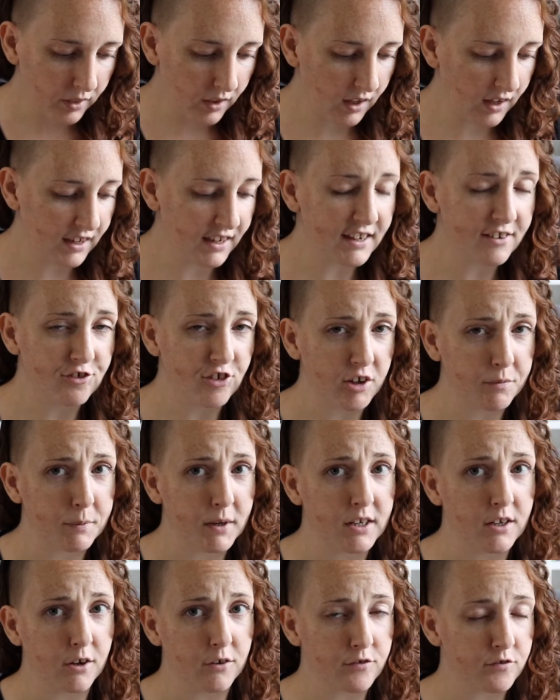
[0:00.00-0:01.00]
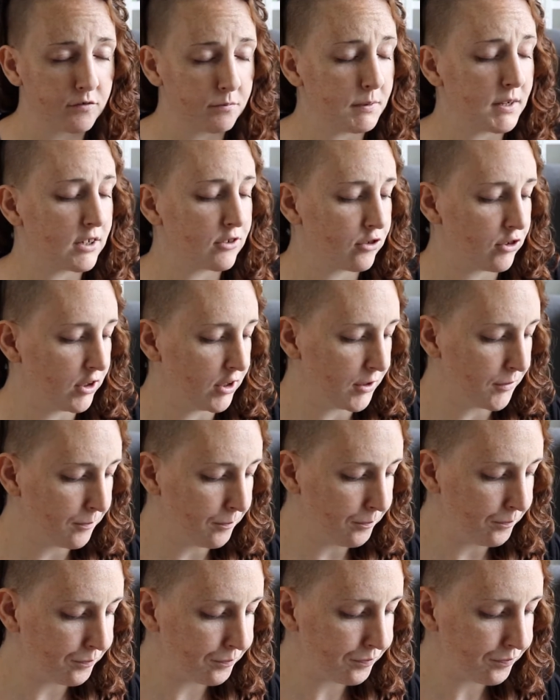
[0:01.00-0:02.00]
had to check my notes to make sure
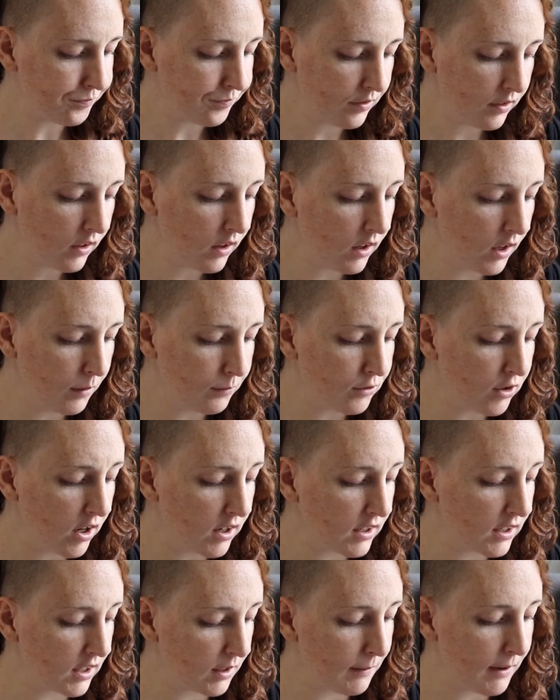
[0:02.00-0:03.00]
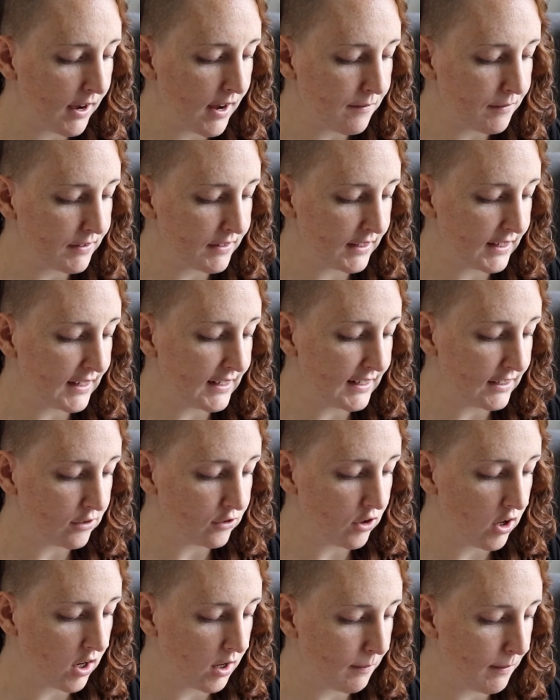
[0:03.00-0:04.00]
I'm talking about everything I need to
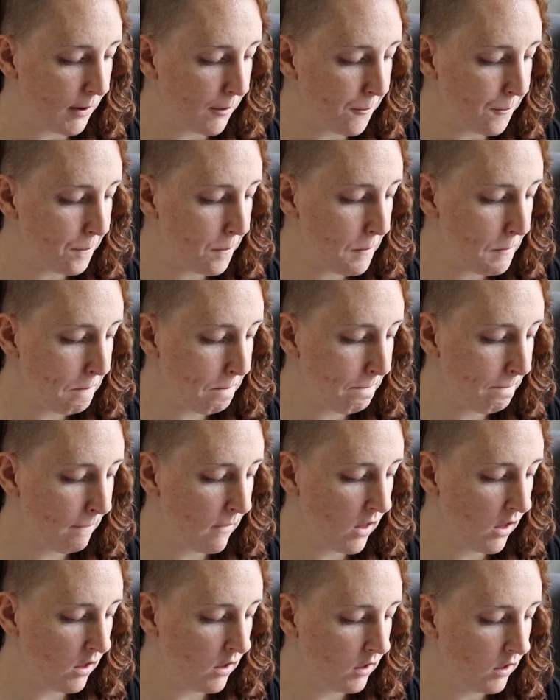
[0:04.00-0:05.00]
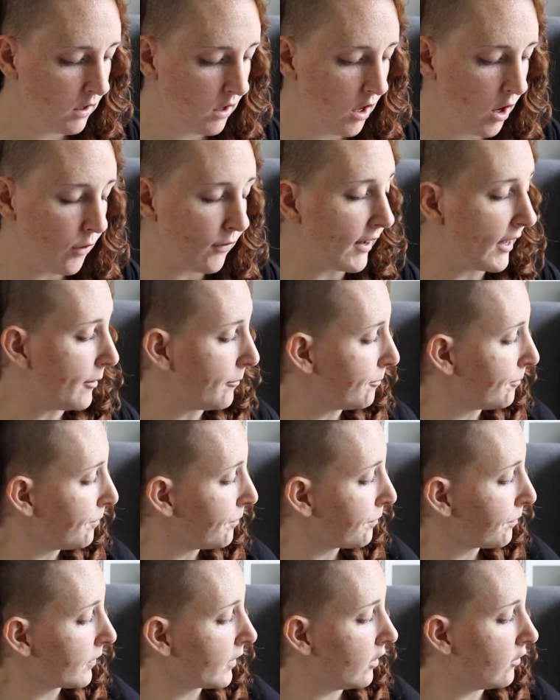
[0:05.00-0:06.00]
talk about. Okay,
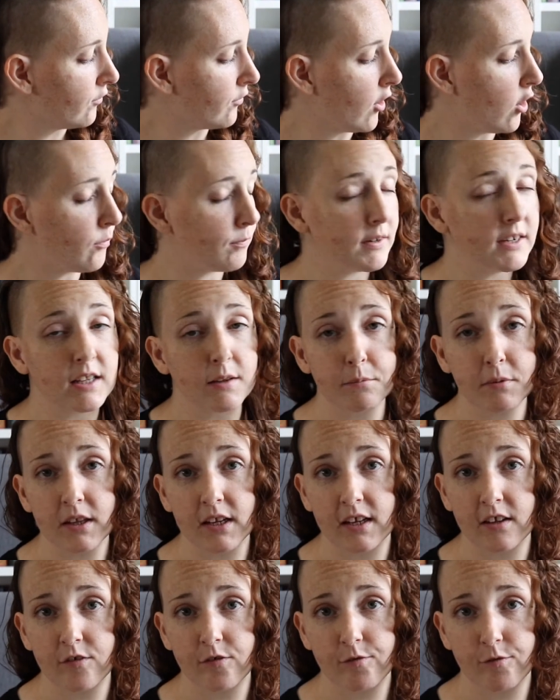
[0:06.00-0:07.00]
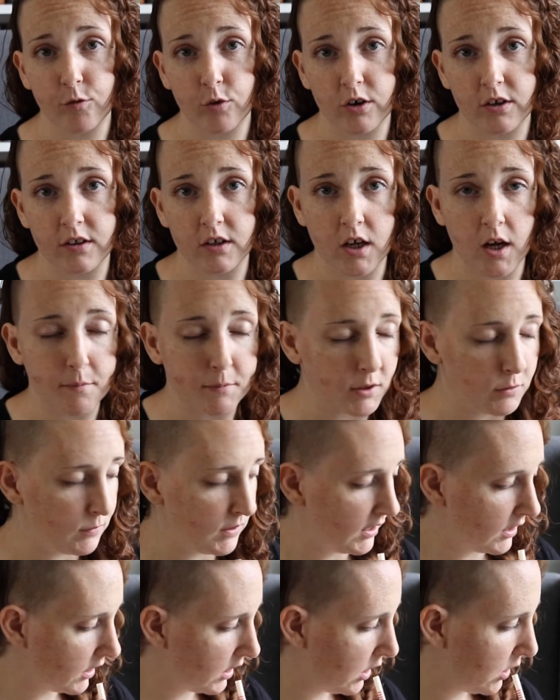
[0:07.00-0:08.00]
so reading plans for the coming
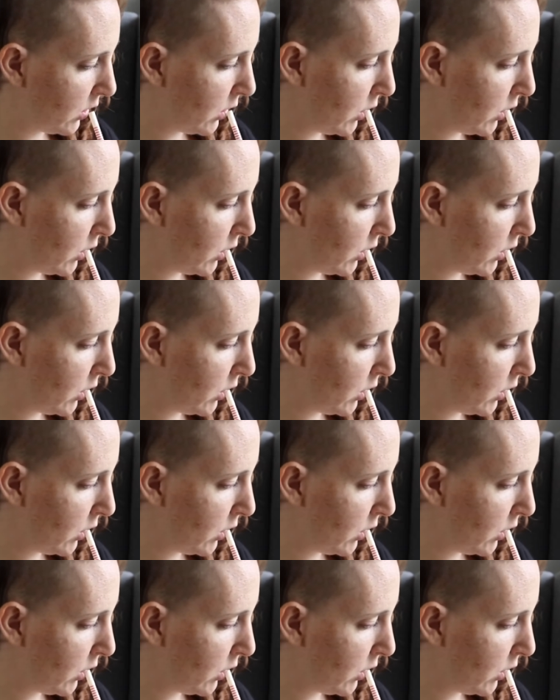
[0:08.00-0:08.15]
week.